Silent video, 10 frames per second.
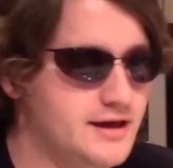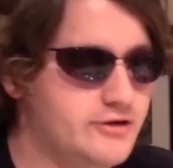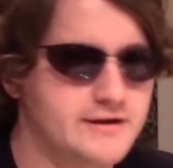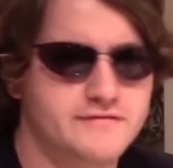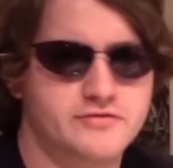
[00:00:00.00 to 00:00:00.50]
I
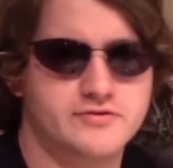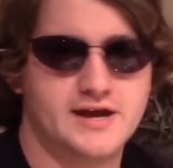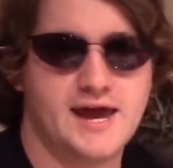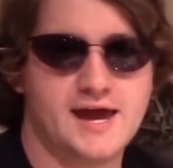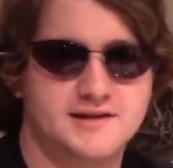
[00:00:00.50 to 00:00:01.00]
don't have three
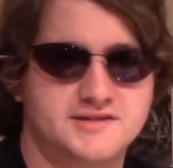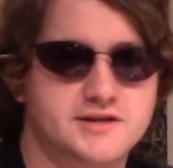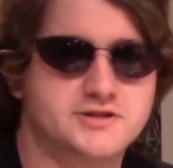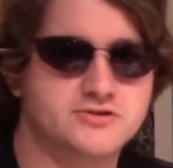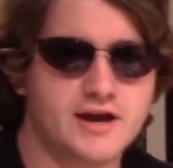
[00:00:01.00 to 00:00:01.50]
hands. I
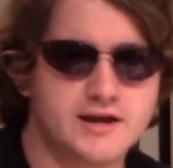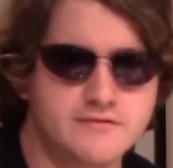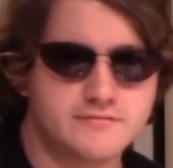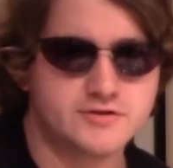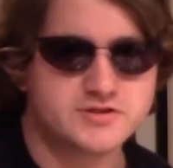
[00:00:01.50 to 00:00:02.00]
could try
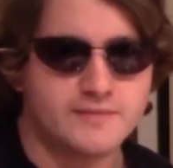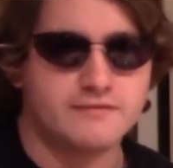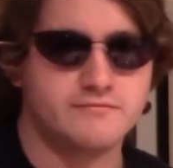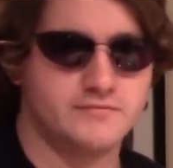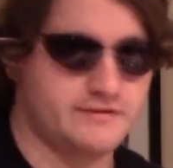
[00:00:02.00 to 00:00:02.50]
and use my,
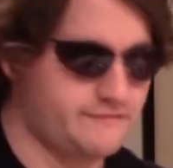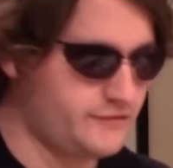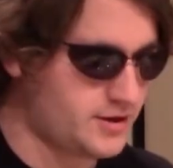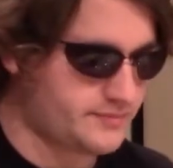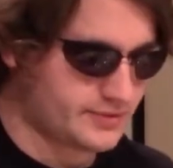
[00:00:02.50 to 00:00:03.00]
my
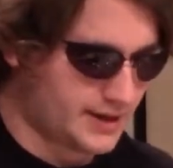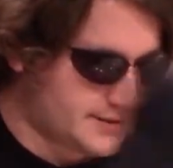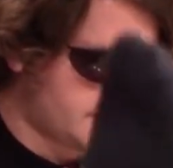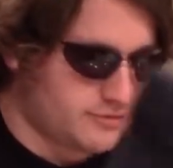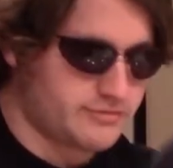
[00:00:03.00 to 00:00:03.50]
foot, but I
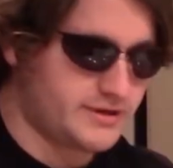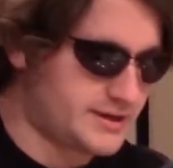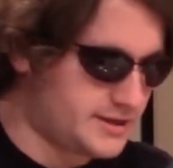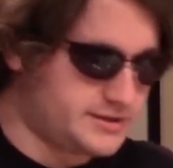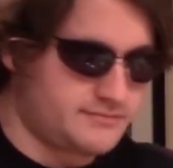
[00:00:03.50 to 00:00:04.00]
don't think
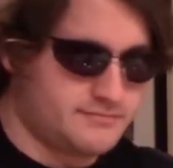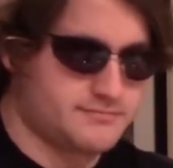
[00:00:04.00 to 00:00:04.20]
I could